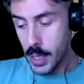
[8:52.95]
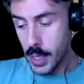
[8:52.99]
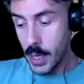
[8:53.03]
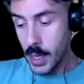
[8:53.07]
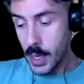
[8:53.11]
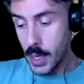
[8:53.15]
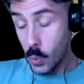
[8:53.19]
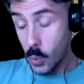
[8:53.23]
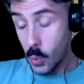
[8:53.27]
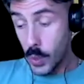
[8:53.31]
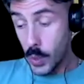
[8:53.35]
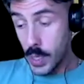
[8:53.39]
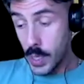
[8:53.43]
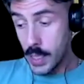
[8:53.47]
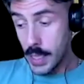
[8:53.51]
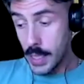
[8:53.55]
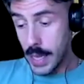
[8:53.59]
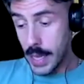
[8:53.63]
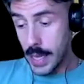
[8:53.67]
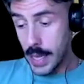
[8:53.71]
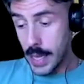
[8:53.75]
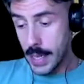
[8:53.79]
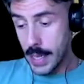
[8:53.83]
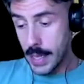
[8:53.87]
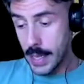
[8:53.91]
we
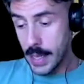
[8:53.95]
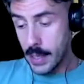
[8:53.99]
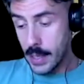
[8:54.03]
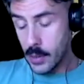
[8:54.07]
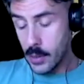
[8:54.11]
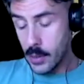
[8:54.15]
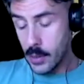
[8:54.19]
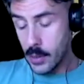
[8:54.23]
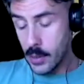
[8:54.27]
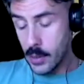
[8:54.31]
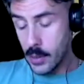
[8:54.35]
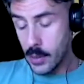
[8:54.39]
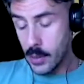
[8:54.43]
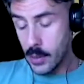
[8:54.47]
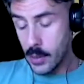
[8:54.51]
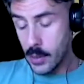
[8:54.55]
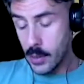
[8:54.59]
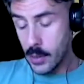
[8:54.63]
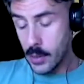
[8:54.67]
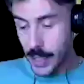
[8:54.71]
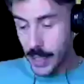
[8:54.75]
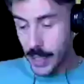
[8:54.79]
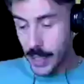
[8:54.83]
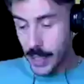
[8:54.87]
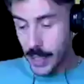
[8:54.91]
take into
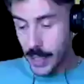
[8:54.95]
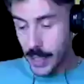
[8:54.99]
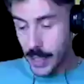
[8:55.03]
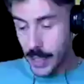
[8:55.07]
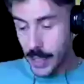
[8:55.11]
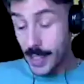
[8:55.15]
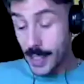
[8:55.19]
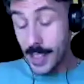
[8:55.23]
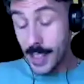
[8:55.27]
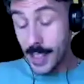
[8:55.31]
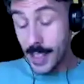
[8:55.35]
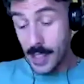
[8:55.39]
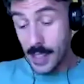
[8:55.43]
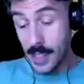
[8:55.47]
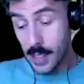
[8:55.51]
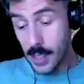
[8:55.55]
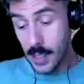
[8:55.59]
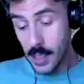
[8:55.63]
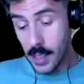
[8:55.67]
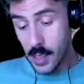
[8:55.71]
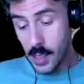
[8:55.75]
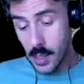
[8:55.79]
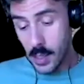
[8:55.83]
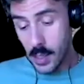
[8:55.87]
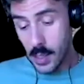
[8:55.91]
consideration the
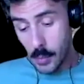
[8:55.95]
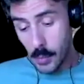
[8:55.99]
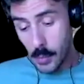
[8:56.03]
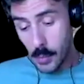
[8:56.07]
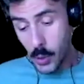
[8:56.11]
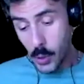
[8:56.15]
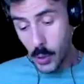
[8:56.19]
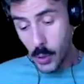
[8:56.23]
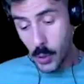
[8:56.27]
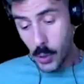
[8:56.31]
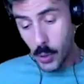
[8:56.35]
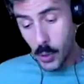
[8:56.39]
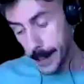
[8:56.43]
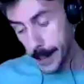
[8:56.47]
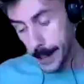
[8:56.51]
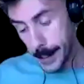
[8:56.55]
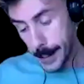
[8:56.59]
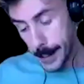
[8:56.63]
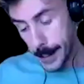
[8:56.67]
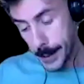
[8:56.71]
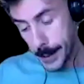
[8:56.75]
distance between